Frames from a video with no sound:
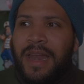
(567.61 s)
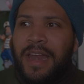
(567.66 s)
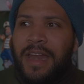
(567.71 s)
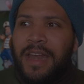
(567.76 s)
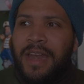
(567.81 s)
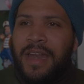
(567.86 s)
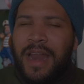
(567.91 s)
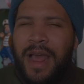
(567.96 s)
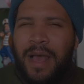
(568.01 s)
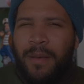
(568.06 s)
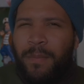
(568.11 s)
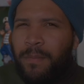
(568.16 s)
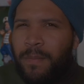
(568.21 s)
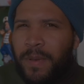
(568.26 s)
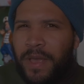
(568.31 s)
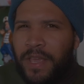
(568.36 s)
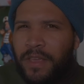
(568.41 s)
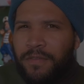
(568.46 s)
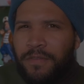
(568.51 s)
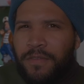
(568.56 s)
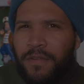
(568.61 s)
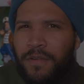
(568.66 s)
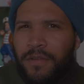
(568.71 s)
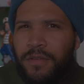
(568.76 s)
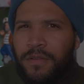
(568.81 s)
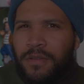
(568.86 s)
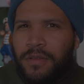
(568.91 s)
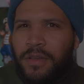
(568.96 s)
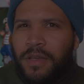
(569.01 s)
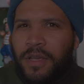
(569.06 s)
not
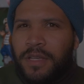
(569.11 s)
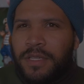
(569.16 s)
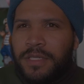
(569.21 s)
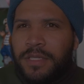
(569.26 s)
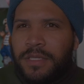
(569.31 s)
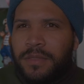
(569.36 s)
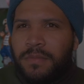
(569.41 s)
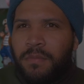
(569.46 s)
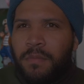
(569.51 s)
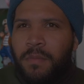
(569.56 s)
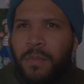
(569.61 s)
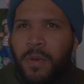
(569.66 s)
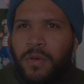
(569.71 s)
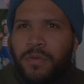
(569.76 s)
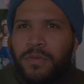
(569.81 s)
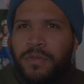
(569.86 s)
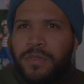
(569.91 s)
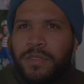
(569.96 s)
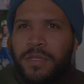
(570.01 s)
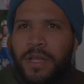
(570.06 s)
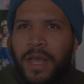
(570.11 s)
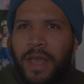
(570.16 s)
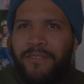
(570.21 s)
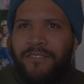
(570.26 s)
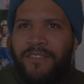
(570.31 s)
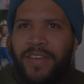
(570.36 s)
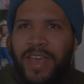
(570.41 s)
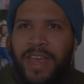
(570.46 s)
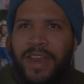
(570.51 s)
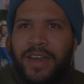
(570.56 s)
painful, because most
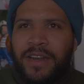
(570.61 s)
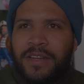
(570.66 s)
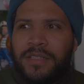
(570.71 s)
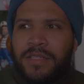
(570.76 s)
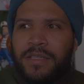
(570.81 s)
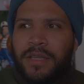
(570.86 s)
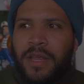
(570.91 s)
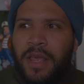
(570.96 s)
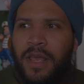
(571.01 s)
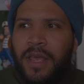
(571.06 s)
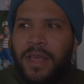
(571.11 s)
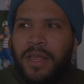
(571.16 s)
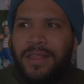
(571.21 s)
events